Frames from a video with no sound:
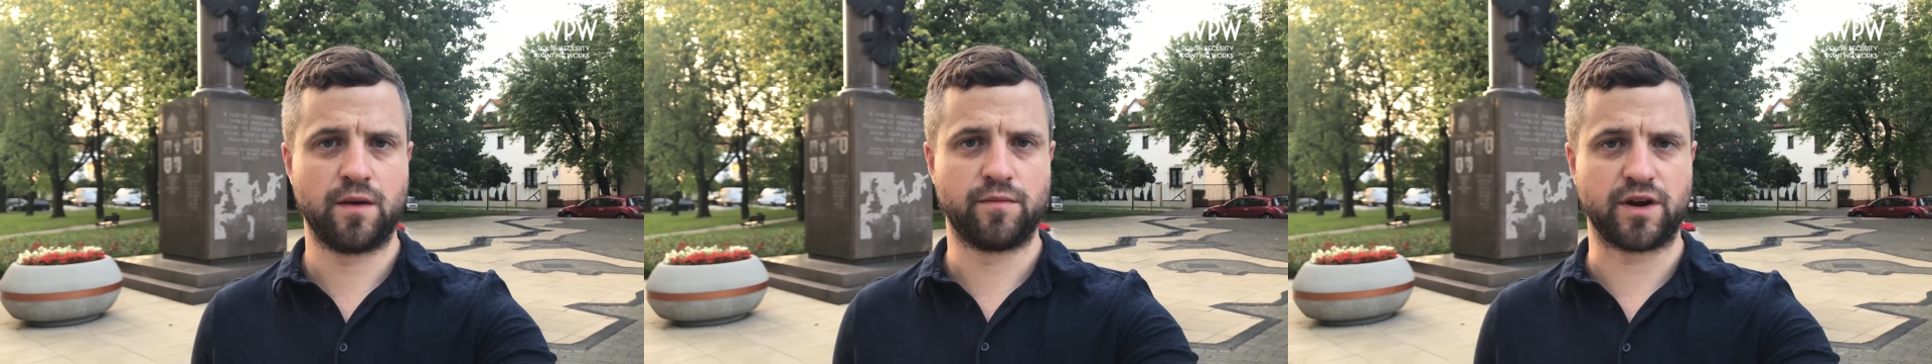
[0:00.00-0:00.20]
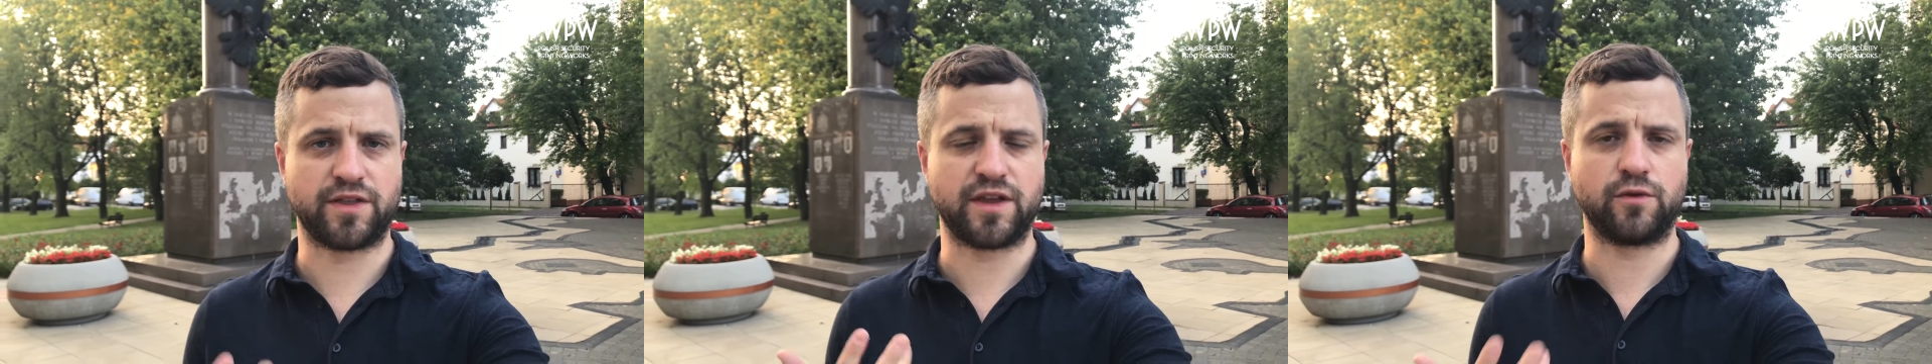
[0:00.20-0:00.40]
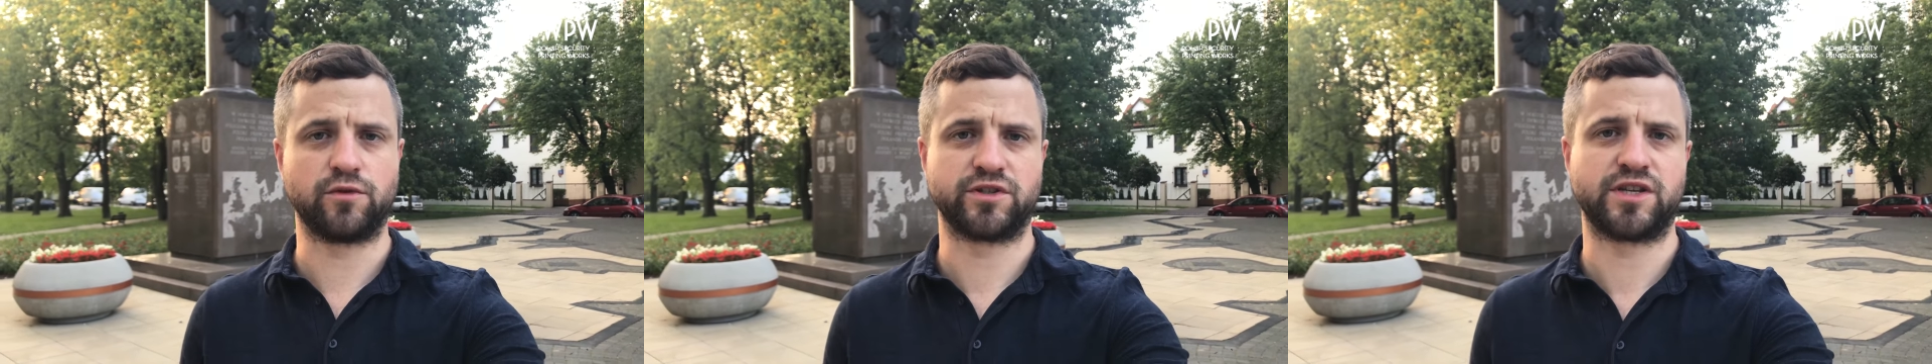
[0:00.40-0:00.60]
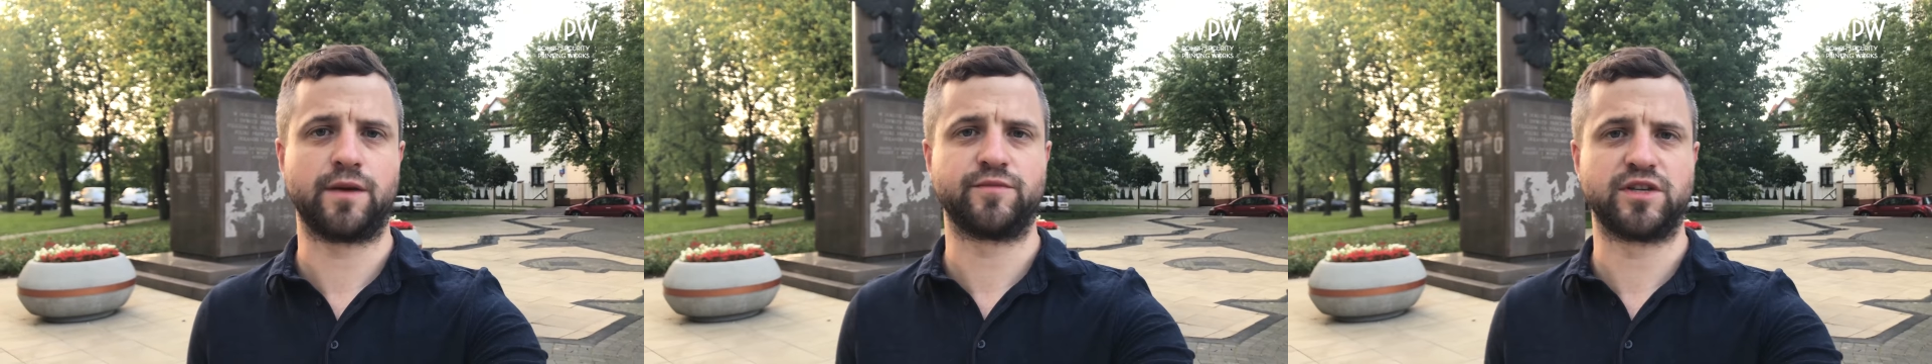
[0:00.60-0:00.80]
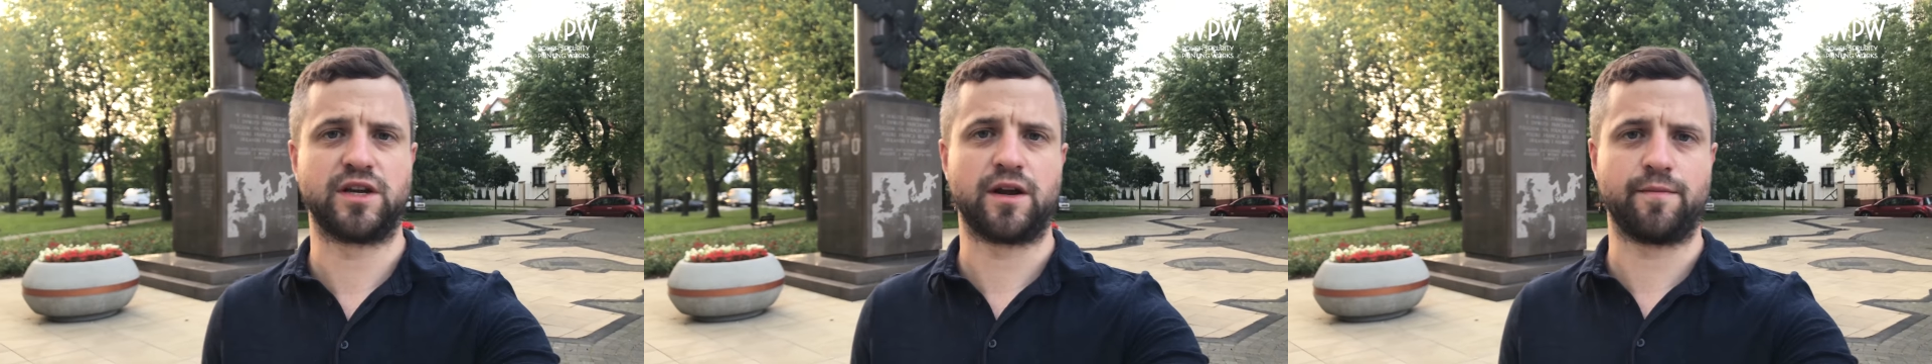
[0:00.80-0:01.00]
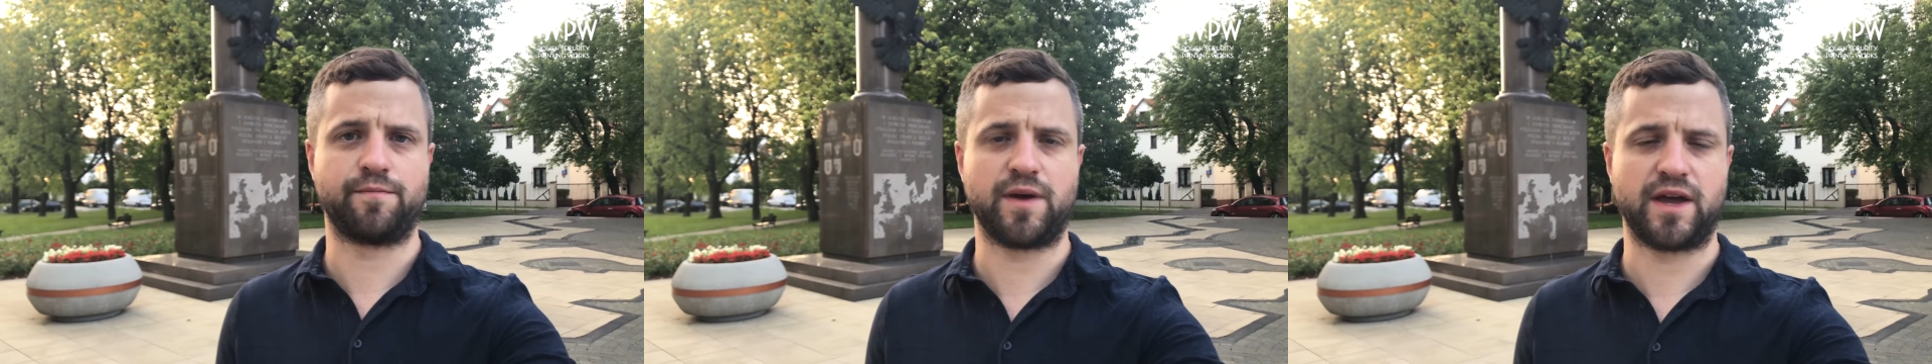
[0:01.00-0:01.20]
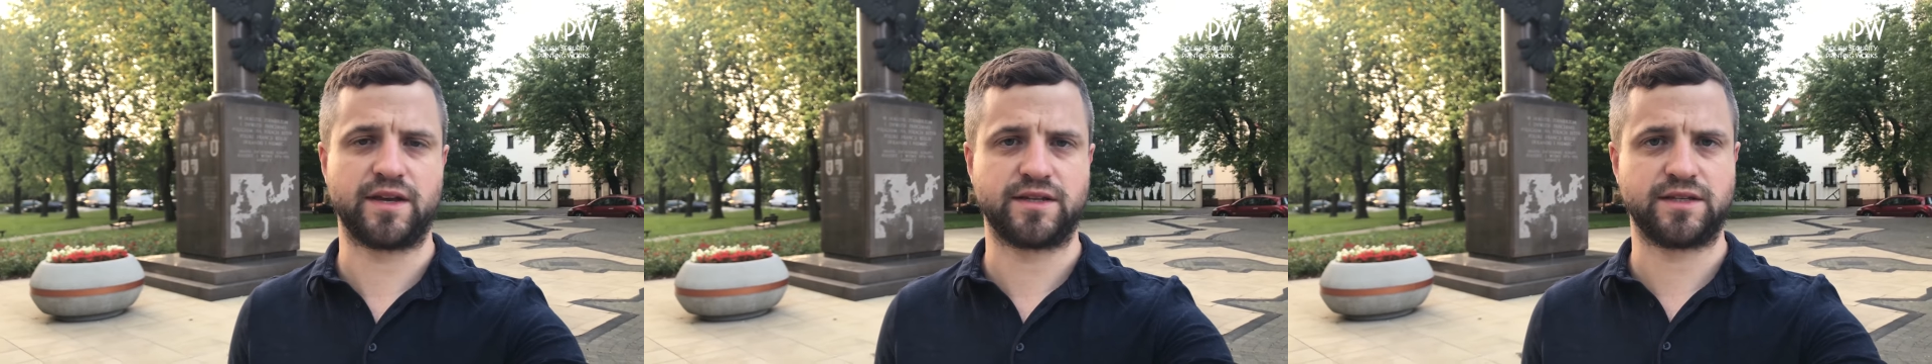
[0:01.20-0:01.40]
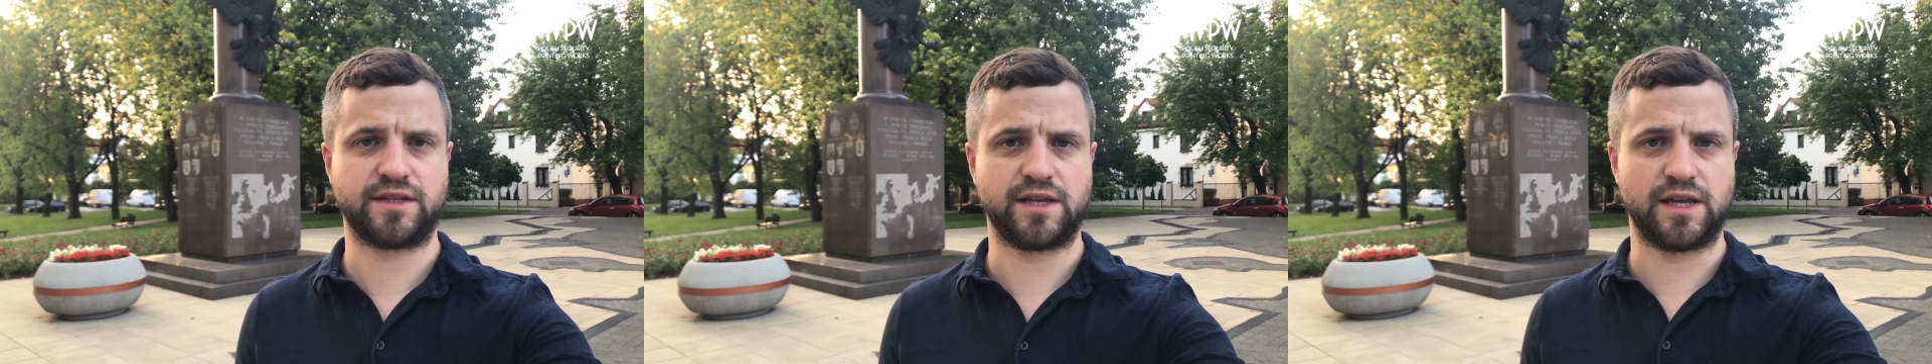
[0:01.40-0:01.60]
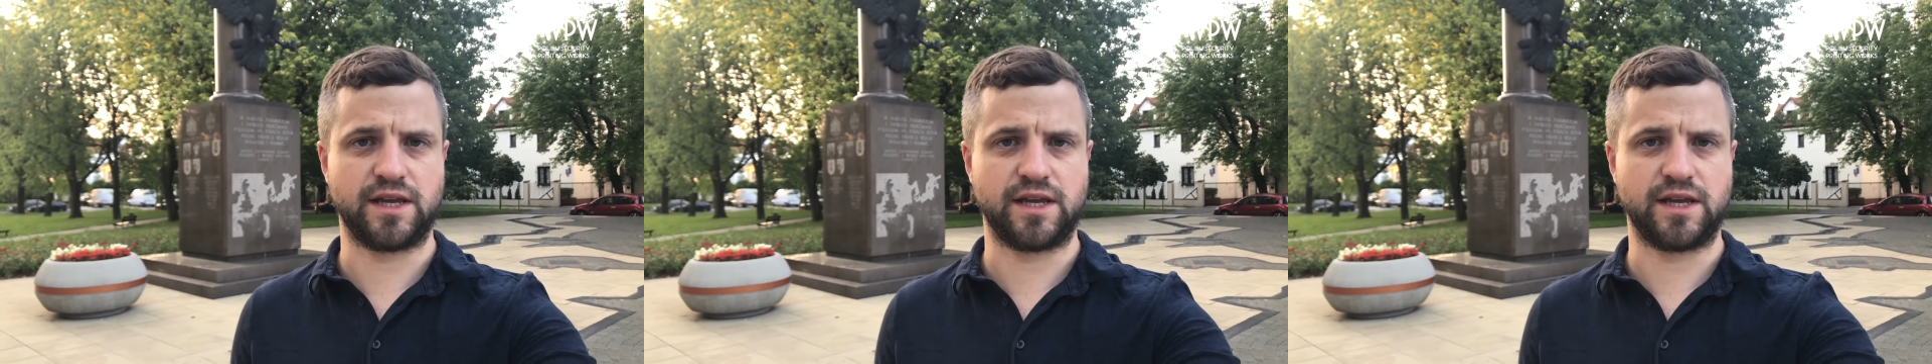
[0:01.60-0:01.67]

But I think what sums it up best